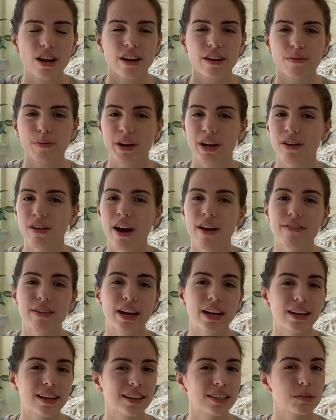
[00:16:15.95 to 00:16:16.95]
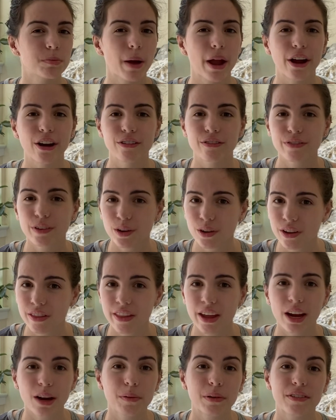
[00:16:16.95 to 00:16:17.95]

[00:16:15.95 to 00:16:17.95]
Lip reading: We don't have any expired food in there.